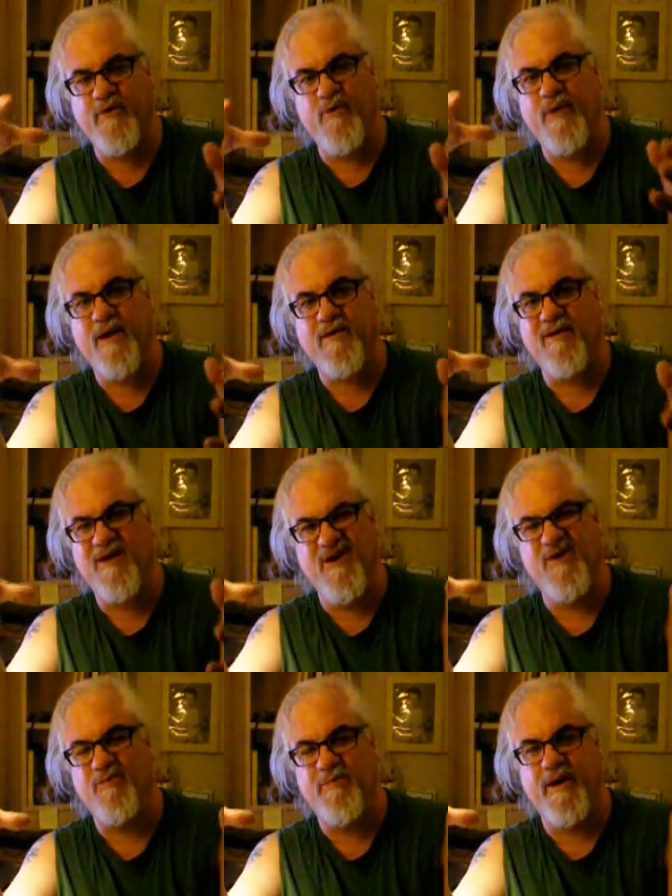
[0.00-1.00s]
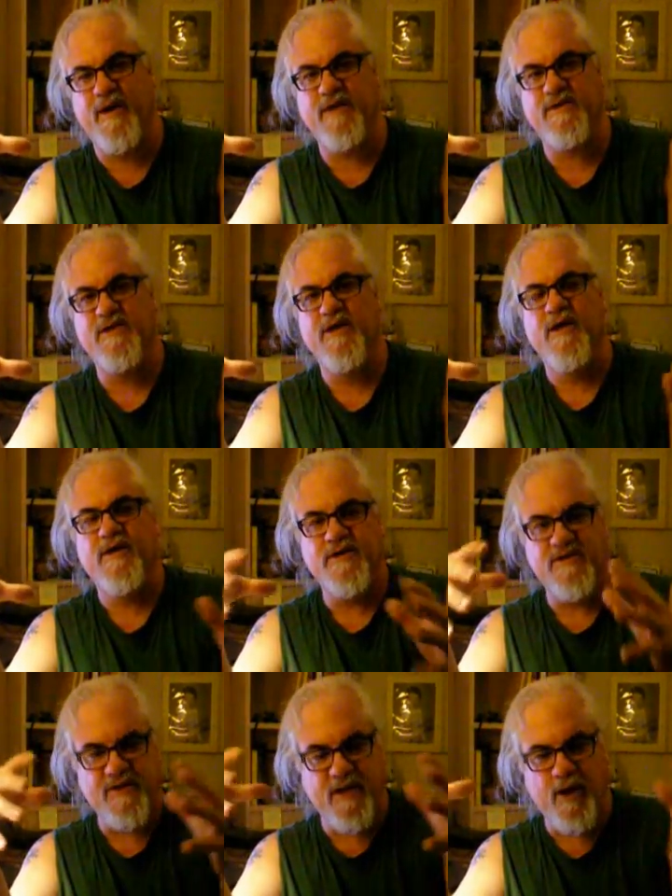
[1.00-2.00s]
theoretical underpinnings,
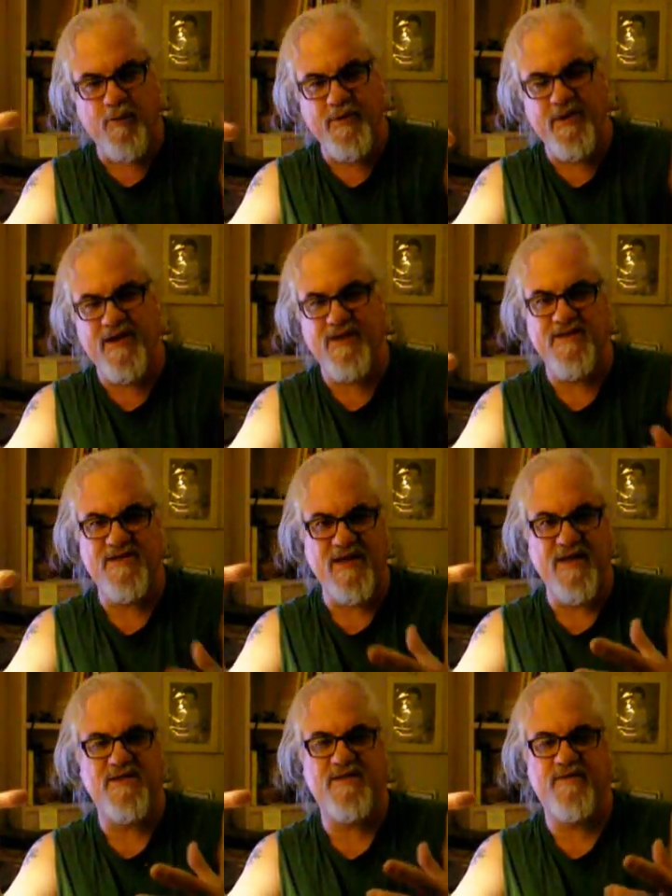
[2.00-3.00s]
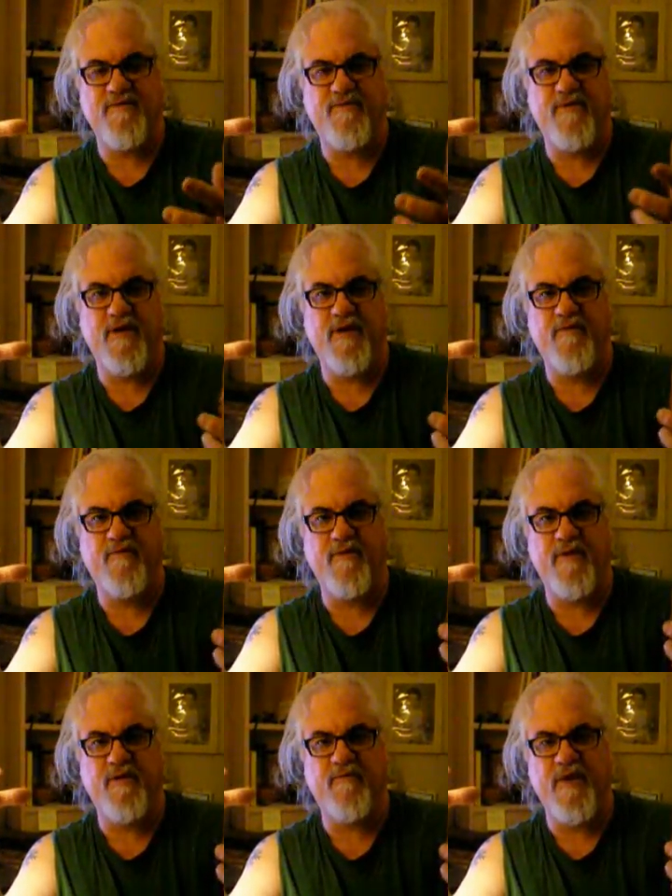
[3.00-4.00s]
just to help you get a sense of
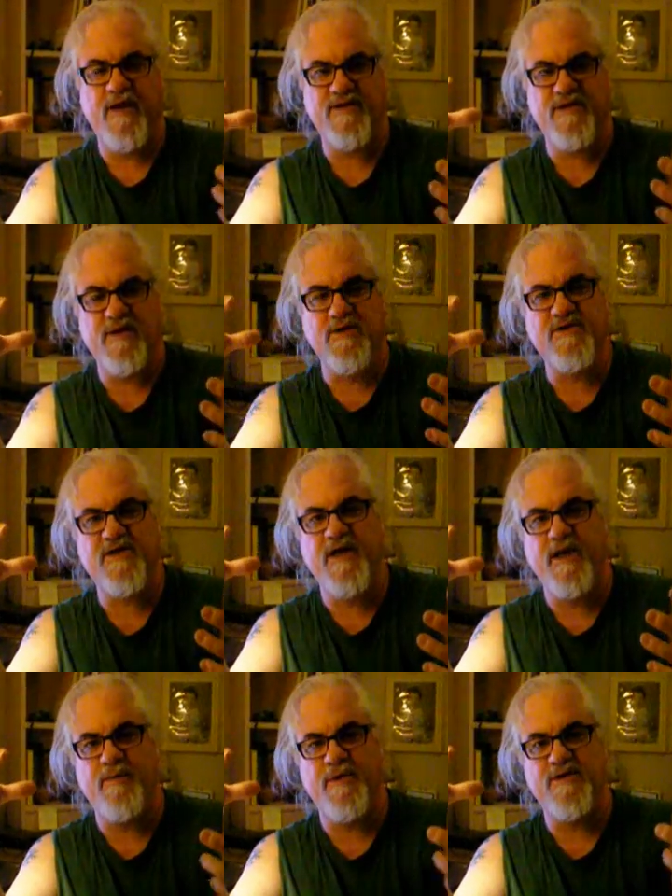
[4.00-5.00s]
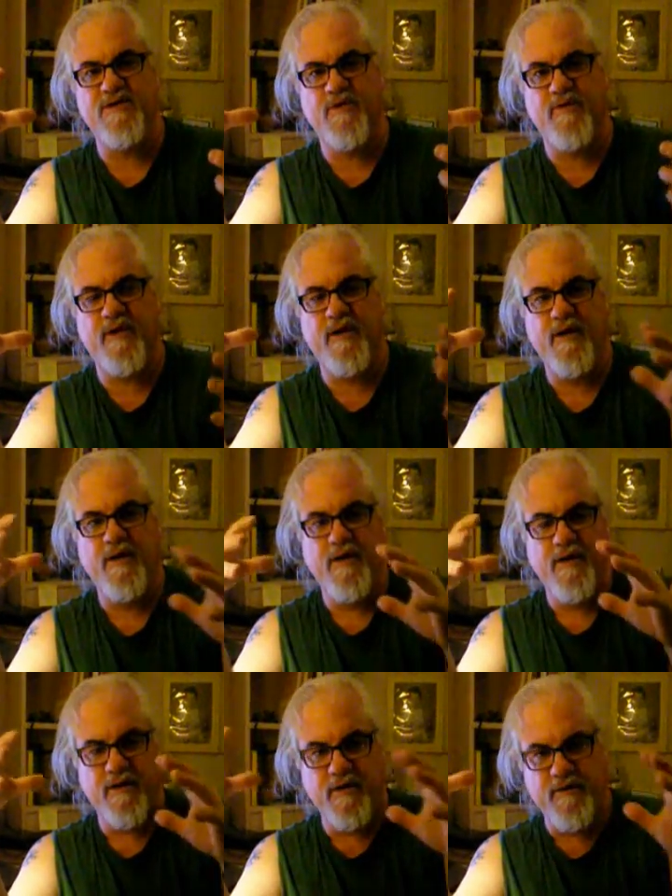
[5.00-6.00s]
things. It's a little schema so that
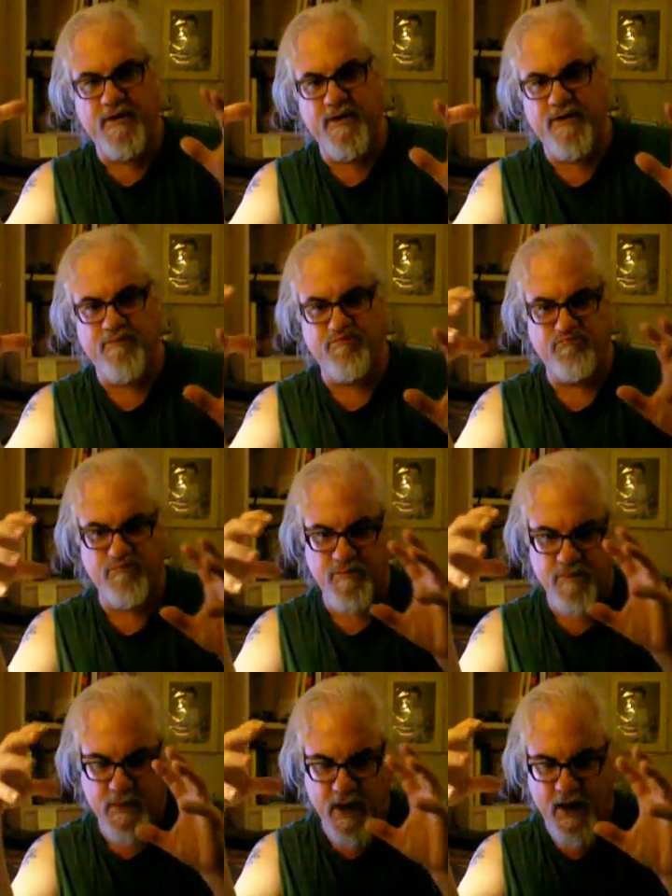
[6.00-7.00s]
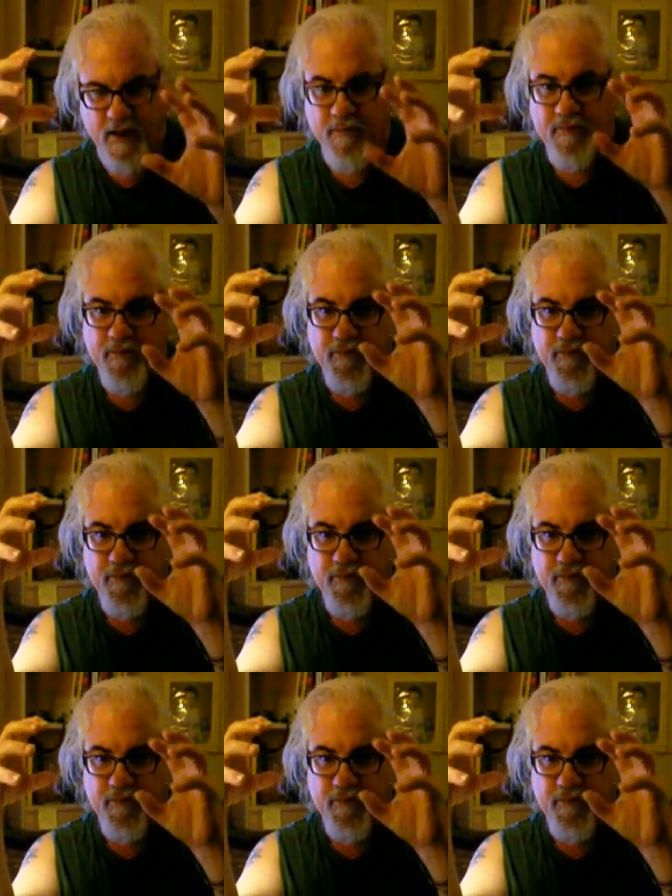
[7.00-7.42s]
you can kind of